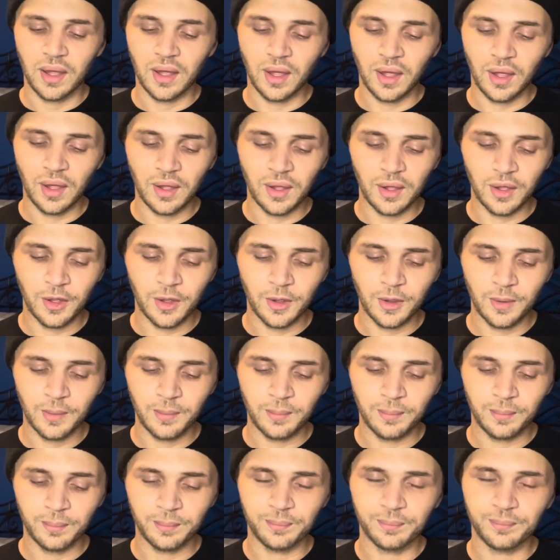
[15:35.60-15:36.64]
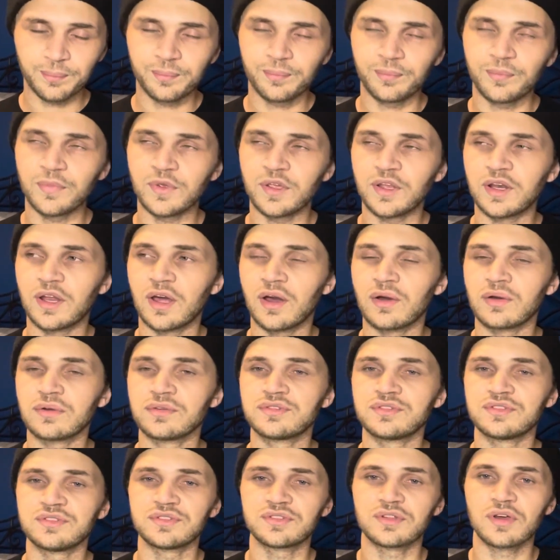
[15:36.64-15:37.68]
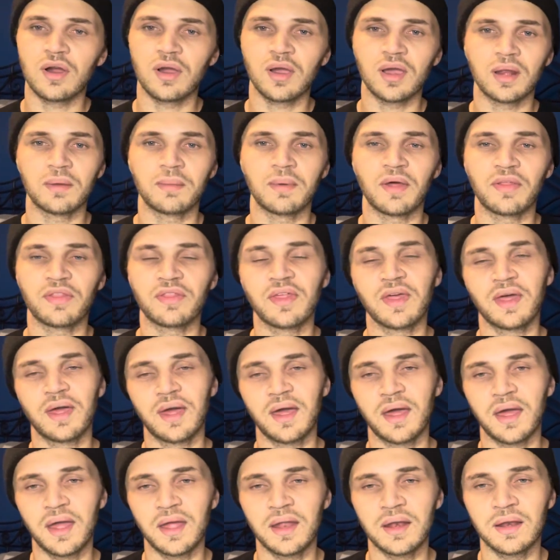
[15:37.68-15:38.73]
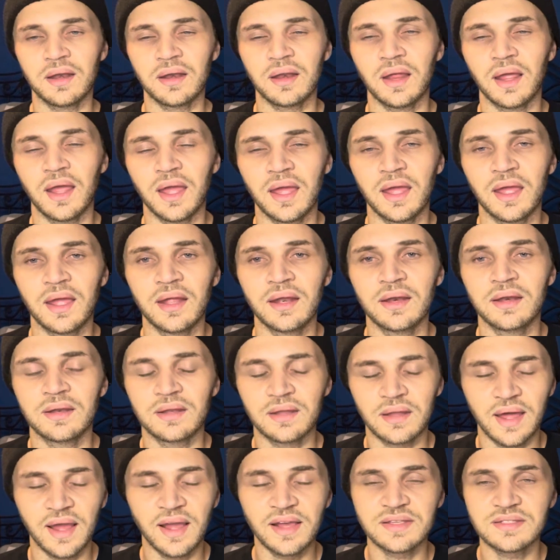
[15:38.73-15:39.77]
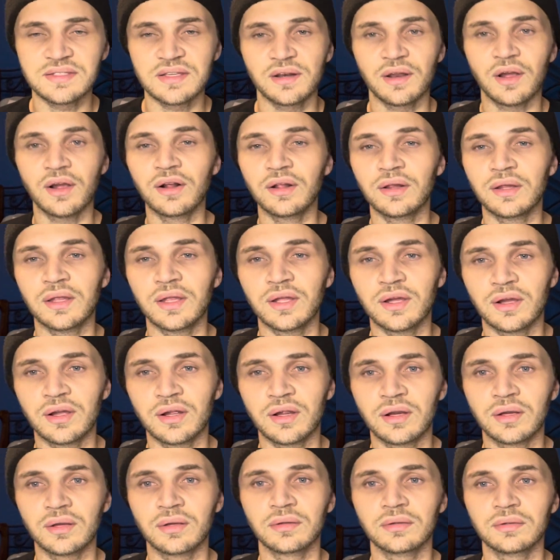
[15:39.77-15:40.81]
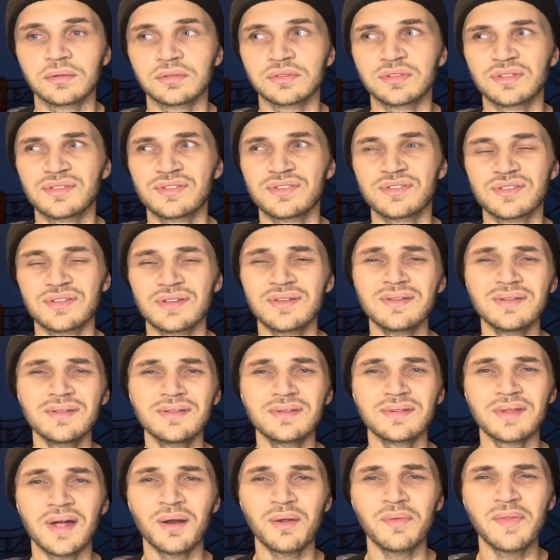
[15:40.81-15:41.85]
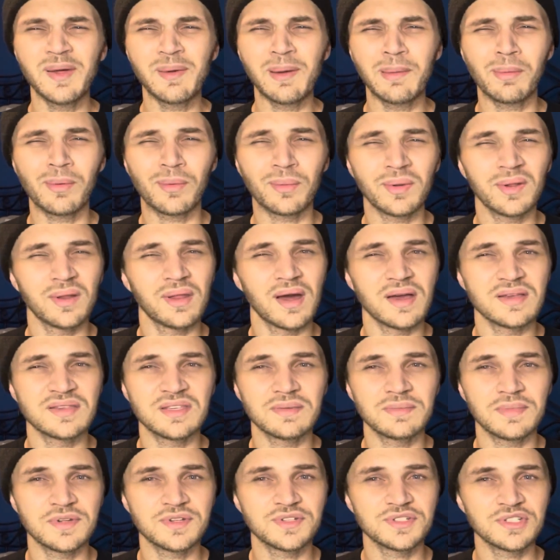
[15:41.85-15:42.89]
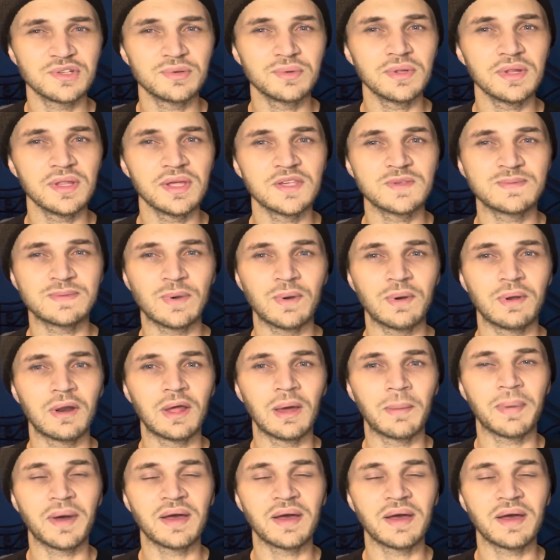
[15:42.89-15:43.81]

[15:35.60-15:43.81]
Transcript: Um, you know, she's talking about that. And like I said earlier, she, I don't think people realize it, but she really is blowing up.